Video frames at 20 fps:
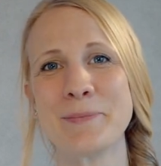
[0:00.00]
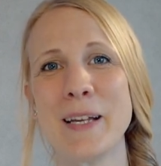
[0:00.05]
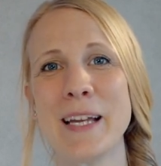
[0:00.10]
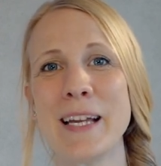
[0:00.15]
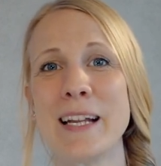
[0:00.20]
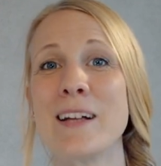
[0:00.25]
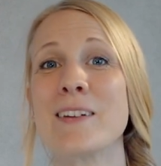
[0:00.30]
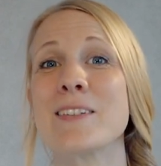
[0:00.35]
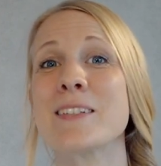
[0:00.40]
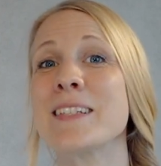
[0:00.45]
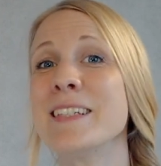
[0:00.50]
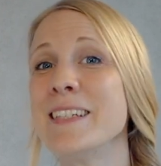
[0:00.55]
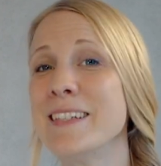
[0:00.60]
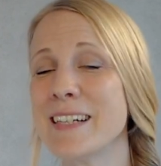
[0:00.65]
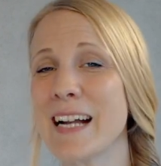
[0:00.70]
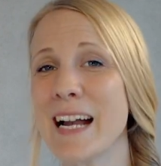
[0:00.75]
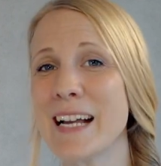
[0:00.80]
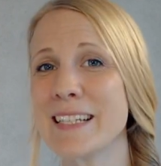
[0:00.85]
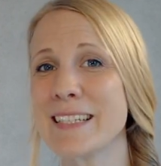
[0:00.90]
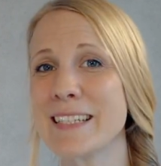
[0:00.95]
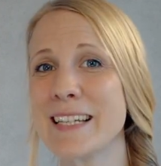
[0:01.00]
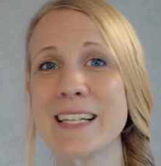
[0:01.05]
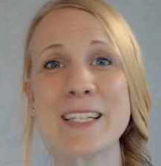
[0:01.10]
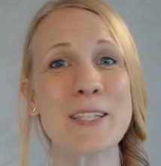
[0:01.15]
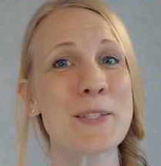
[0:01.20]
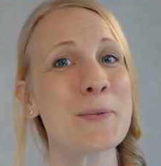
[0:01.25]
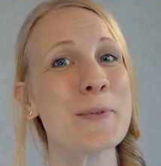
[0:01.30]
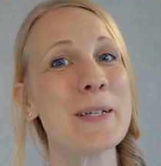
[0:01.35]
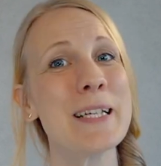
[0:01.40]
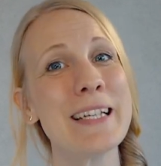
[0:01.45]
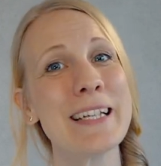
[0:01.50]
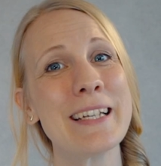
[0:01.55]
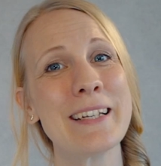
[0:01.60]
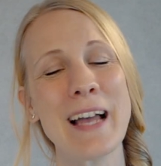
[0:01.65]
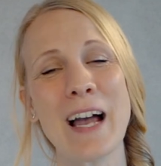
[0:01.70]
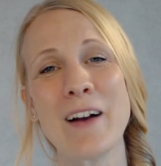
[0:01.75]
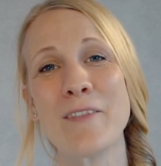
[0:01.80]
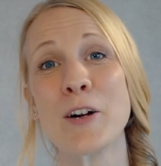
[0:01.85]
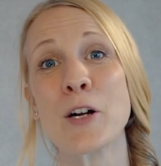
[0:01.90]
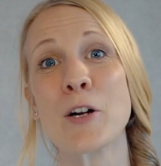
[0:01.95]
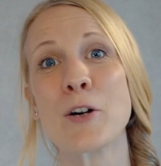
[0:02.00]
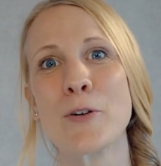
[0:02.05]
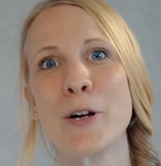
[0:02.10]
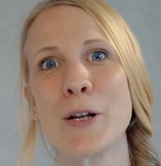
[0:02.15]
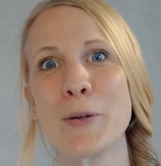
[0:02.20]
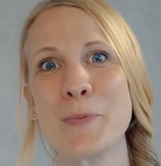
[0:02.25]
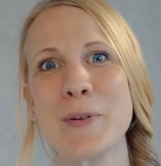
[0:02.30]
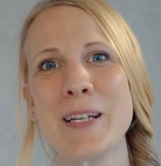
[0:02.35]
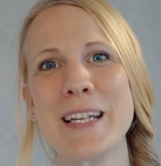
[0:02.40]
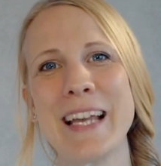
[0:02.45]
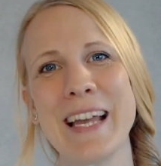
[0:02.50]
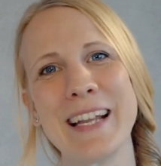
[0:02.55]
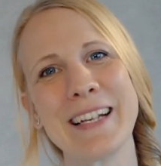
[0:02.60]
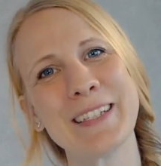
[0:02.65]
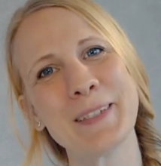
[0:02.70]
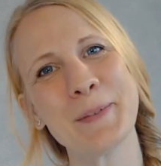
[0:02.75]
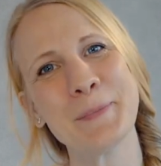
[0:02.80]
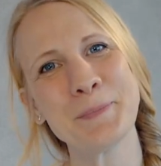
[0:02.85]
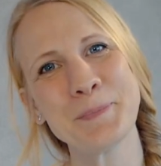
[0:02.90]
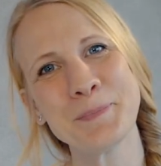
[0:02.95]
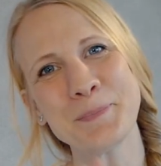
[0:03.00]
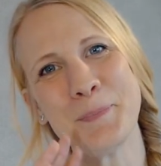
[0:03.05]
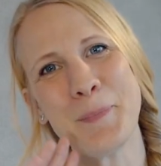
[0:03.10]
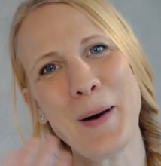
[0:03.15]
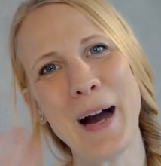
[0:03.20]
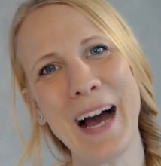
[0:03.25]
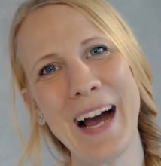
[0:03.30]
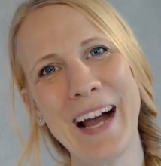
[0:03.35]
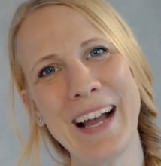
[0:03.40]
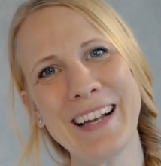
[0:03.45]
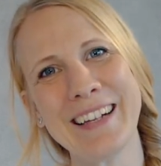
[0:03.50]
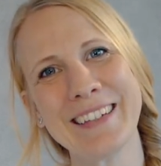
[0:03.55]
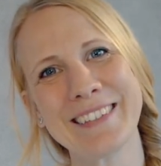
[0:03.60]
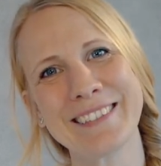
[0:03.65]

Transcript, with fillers: And I'll see you guys next week. Have a great weekend. Bye!